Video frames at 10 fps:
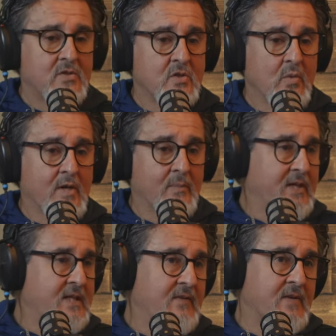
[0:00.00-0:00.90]
So we're going to
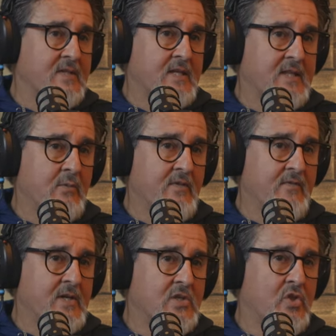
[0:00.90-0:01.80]
play defense. I think we
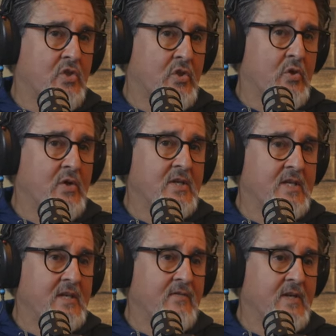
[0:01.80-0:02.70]
finished third in
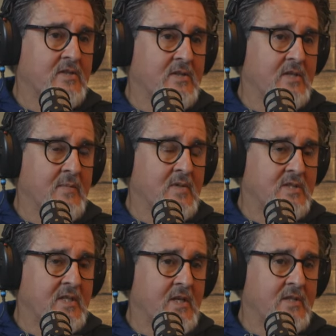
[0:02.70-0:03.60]
defense in the
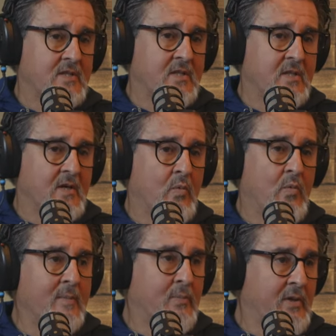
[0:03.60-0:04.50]
WCL this year.
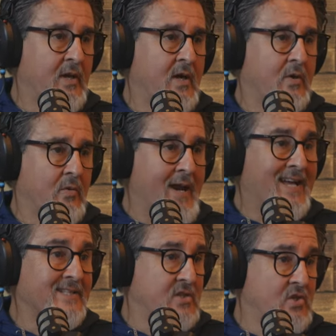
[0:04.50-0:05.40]
We play on
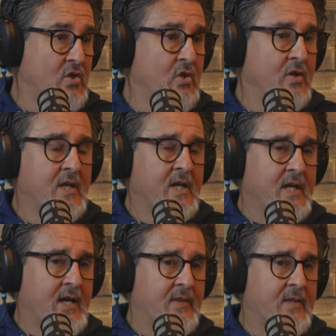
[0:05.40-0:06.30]
grass and dirt.
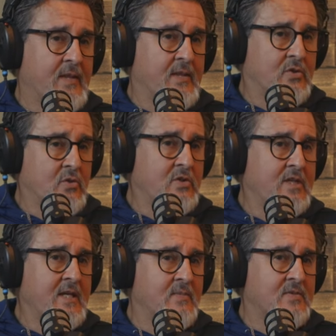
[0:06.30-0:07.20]
the two
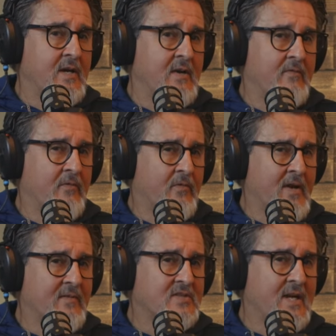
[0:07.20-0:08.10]
teams in
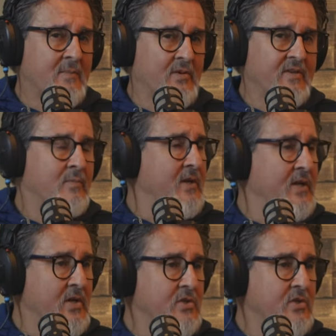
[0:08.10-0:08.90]
front of us, I believe, played